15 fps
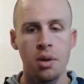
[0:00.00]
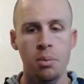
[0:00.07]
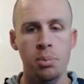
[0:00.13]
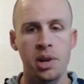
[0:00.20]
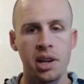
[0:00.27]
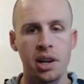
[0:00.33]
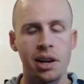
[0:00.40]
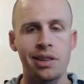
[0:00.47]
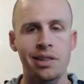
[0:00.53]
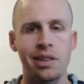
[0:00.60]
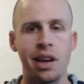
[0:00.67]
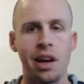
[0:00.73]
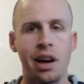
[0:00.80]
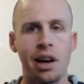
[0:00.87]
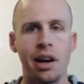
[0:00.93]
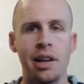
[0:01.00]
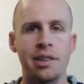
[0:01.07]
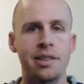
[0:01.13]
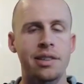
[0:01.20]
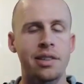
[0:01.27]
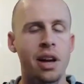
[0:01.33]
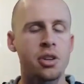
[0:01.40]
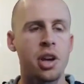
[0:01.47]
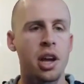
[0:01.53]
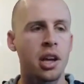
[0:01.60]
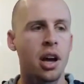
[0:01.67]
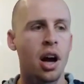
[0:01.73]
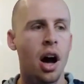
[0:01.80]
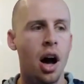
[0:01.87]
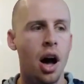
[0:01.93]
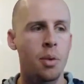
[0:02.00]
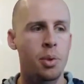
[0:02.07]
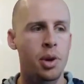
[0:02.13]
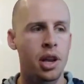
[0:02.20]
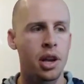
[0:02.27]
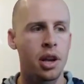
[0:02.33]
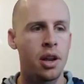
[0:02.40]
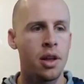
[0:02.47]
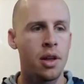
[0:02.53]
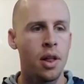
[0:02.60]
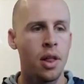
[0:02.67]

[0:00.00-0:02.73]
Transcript: because it's such a common